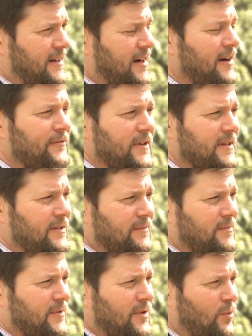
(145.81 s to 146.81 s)
Often the,
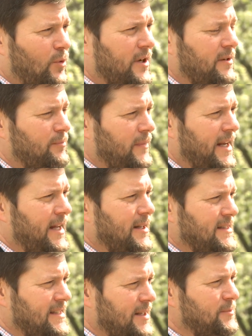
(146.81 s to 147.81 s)
the work may
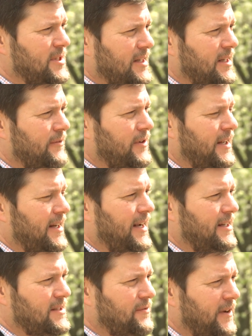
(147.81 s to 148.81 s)
not seem significant
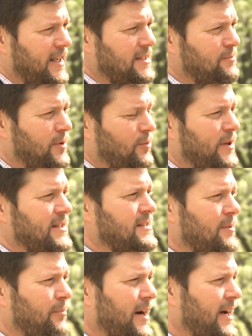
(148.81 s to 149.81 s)
on its face, but when it's
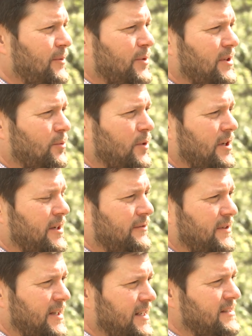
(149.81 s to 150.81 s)
combined with the work
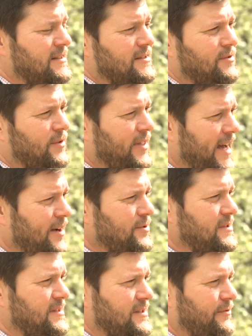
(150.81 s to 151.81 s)
of dozens or
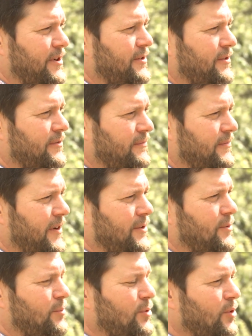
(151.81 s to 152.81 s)
thousands of other
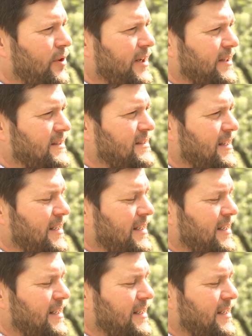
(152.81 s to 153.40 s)
federal employees,